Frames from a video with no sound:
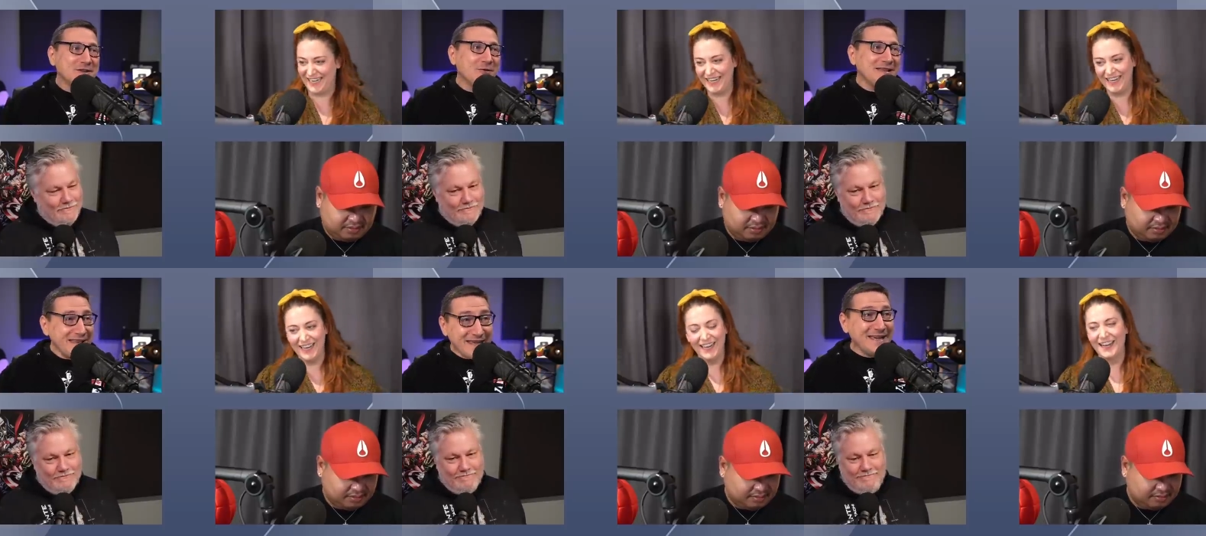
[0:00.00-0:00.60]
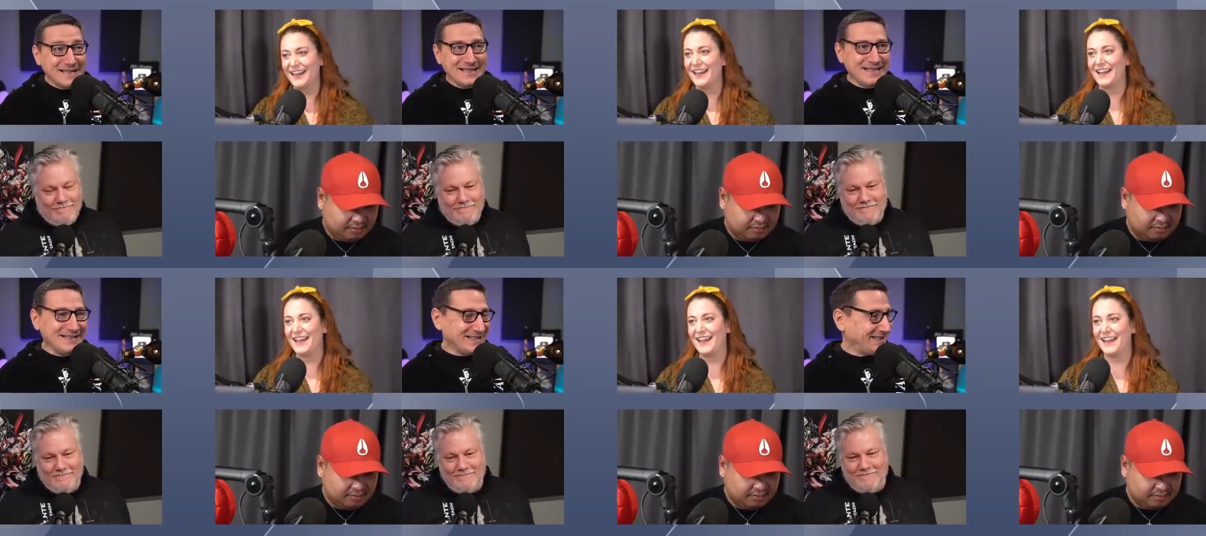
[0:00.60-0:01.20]
Speaker 1: So Eagly
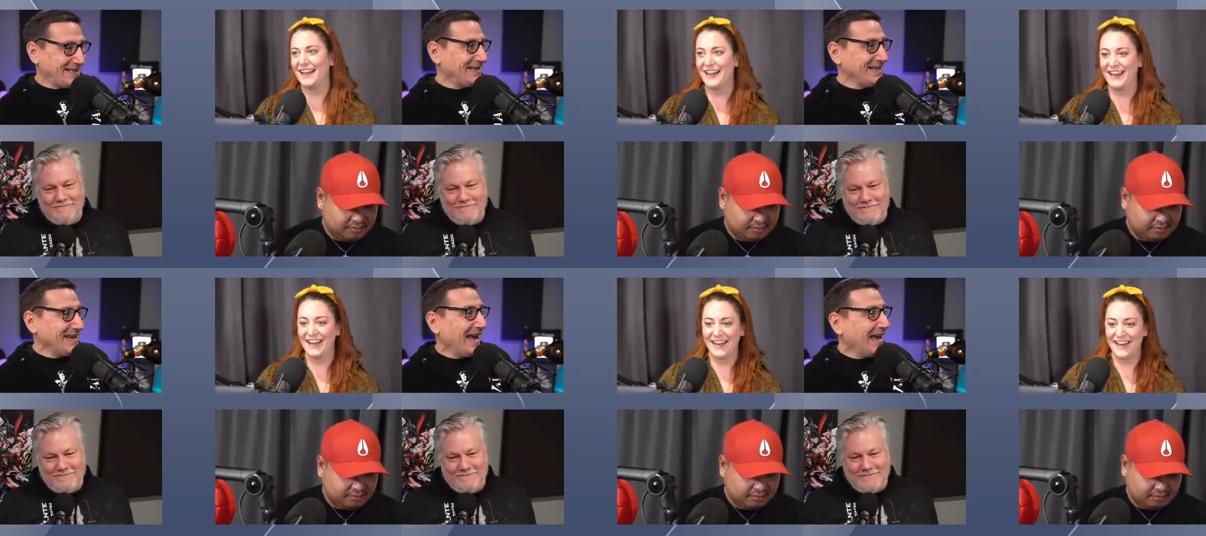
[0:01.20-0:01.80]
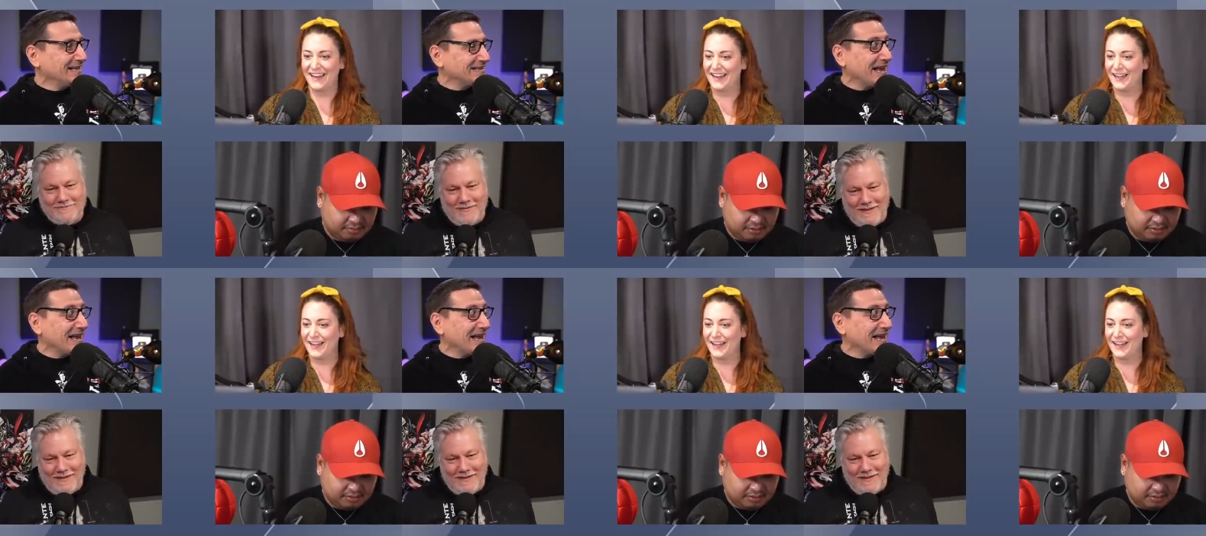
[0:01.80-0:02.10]
is kicking ass.